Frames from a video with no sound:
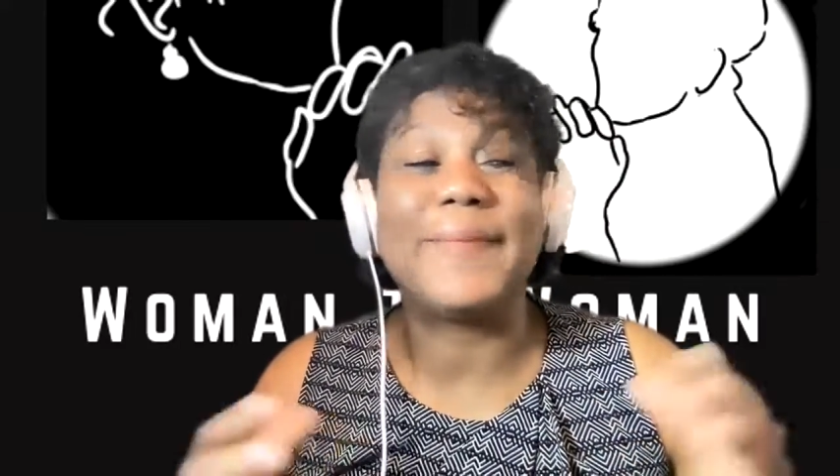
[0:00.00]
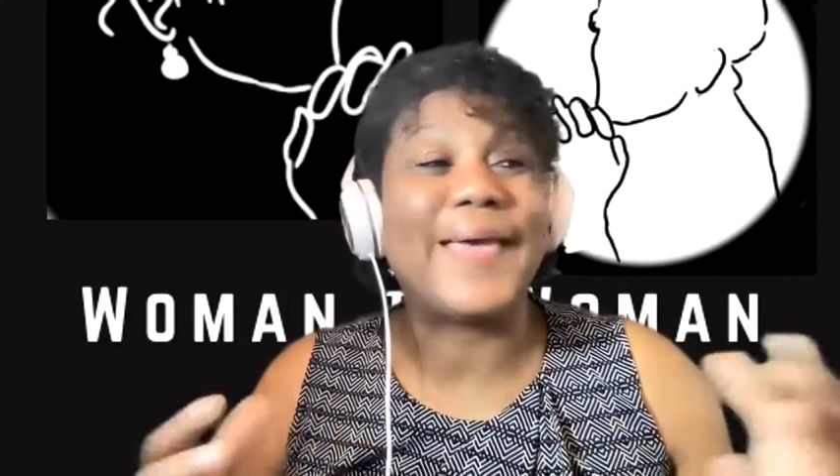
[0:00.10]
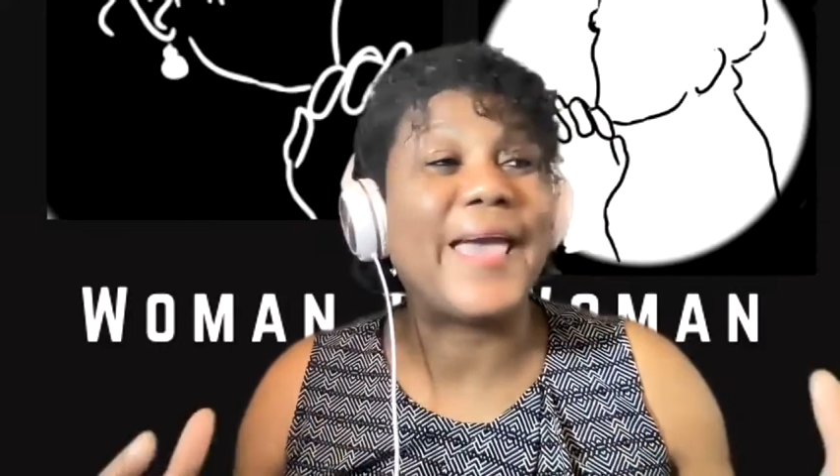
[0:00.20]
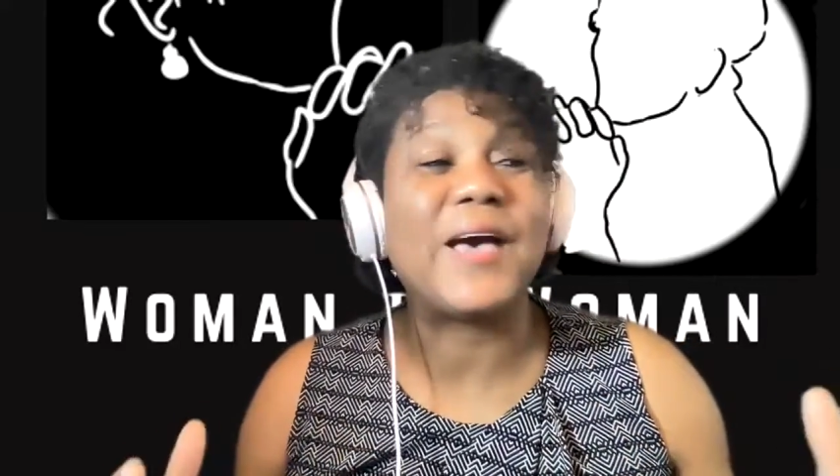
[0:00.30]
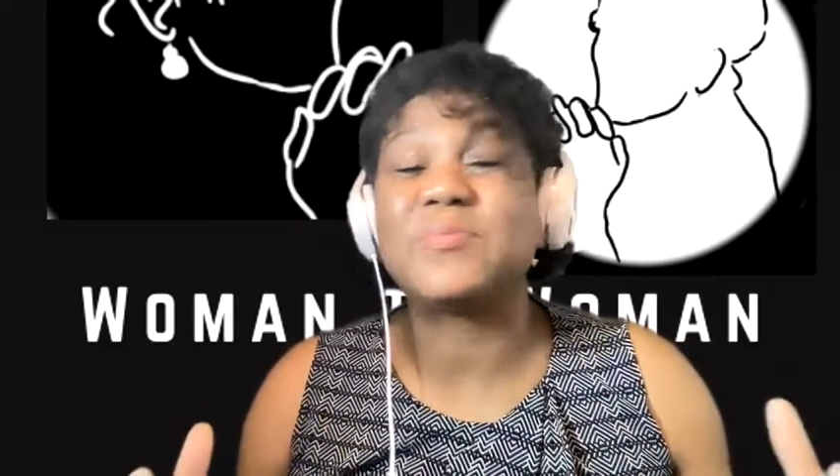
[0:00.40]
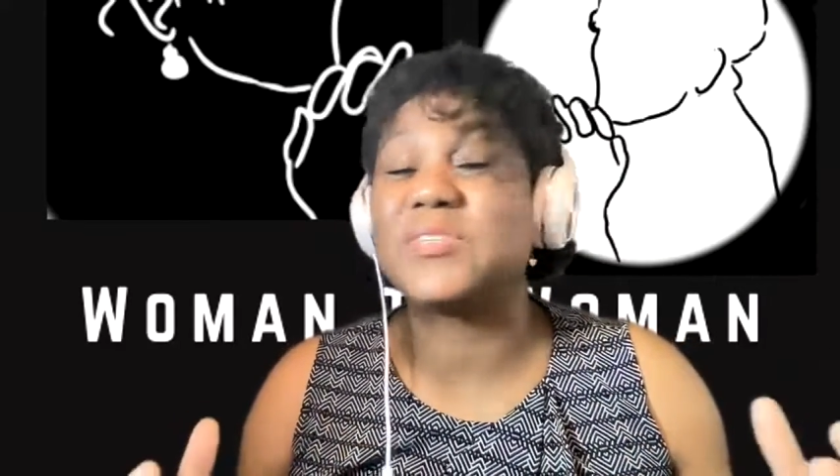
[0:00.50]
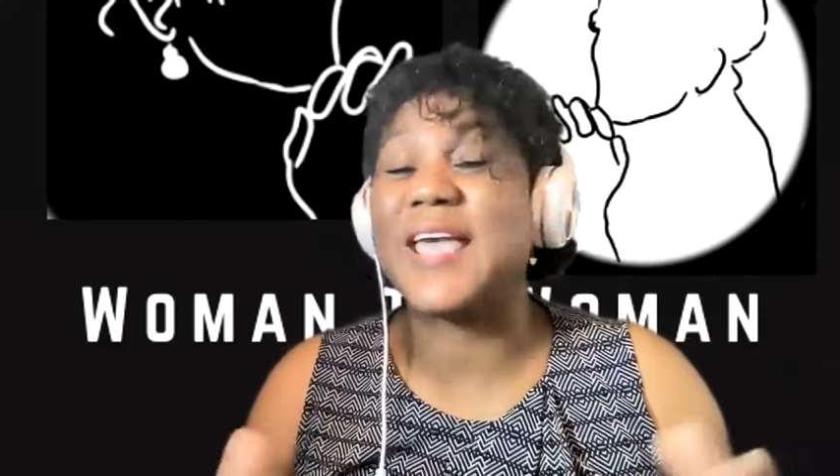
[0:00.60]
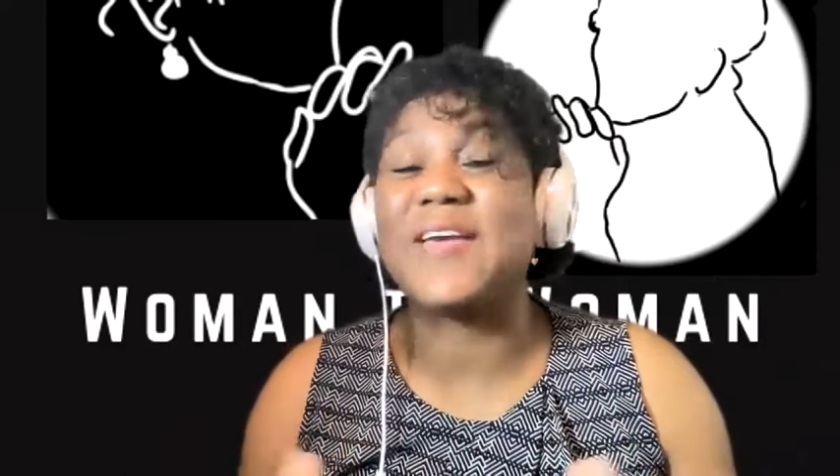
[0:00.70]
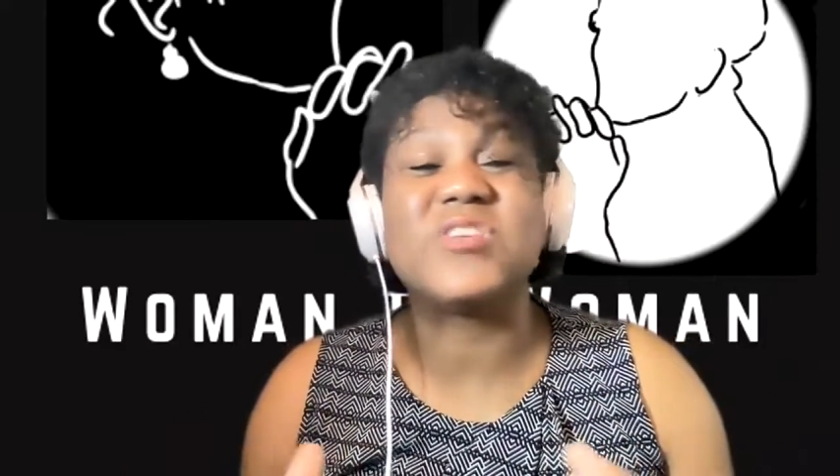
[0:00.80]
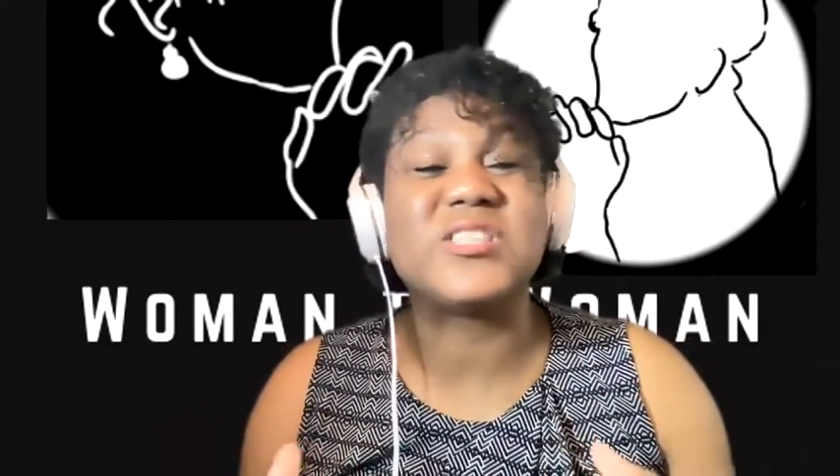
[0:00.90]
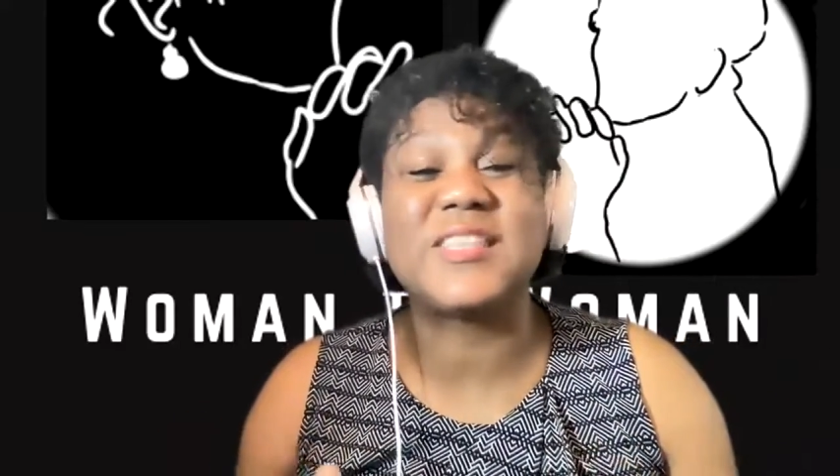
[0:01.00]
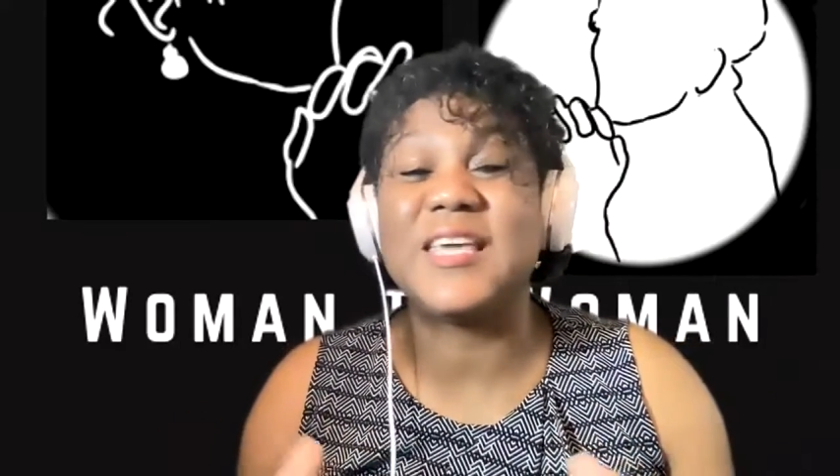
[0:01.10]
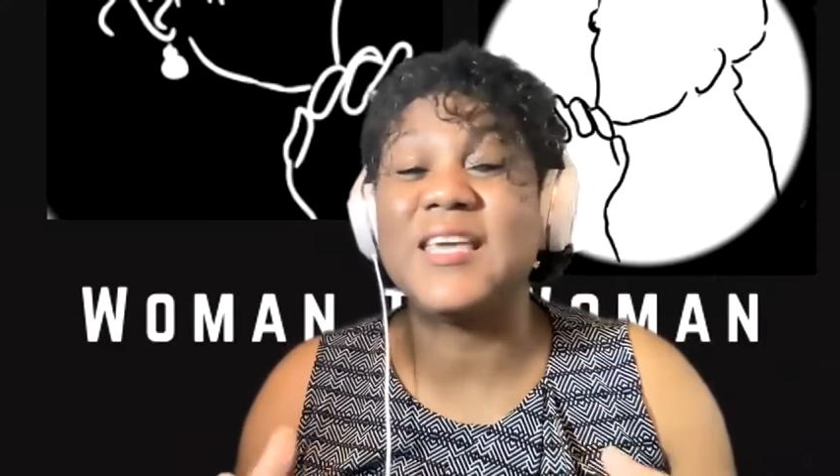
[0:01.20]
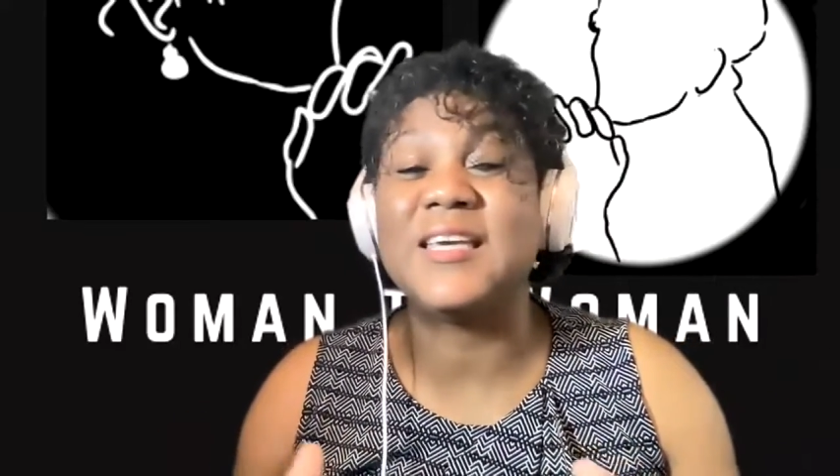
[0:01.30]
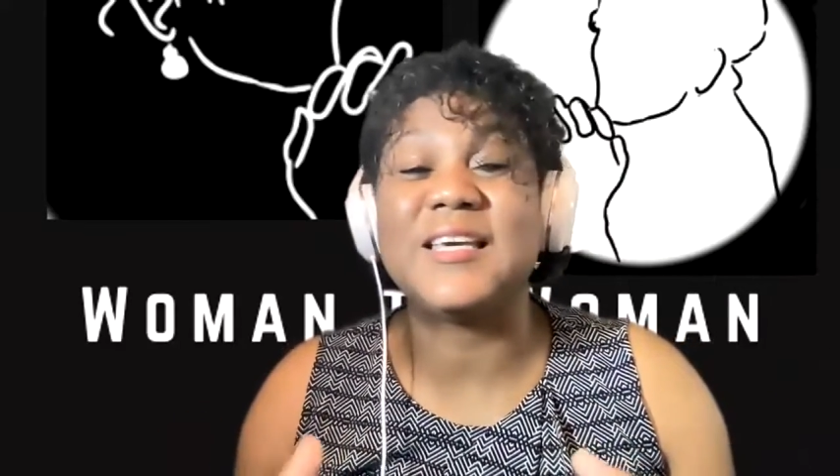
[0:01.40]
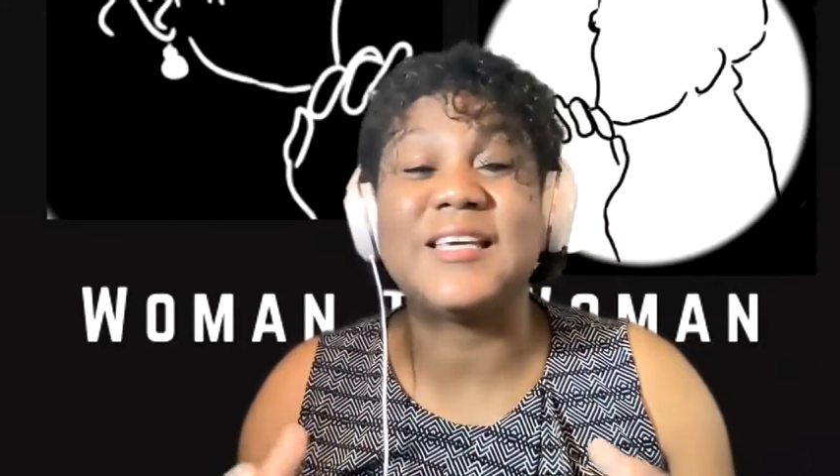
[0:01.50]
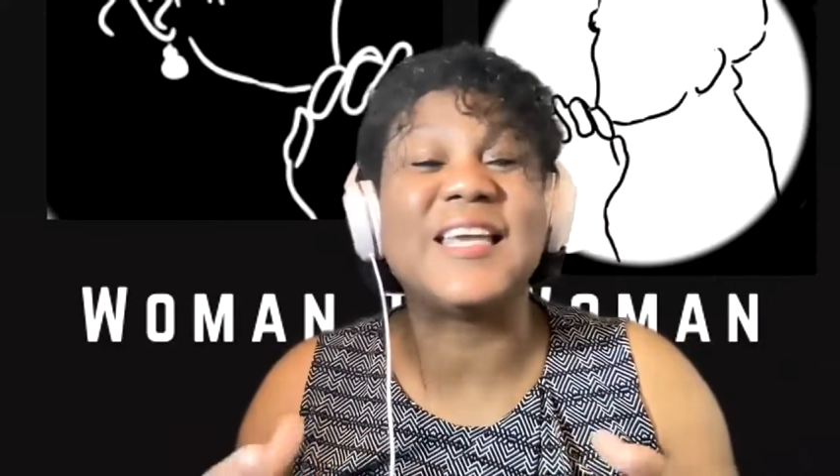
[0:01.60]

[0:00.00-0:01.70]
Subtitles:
helps everything